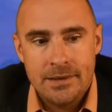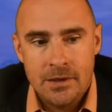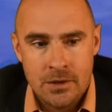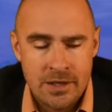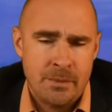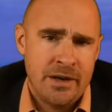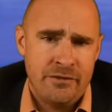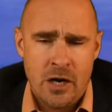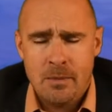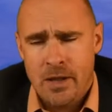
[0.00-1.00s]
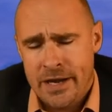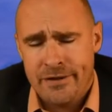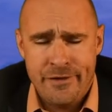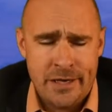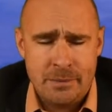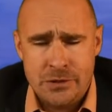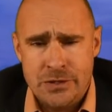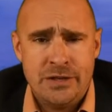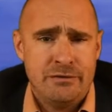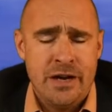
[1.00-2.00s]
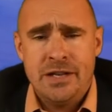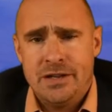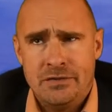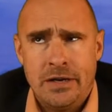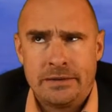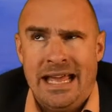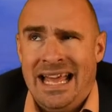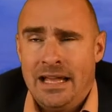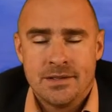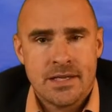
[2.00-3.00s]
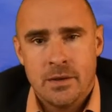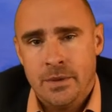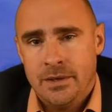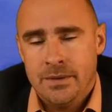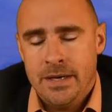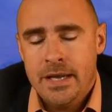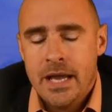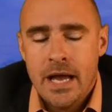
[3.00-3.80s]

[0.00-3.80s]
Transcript: your independent variable had an effect, but you didn't find the effect. Ah, it's kind of weird, right?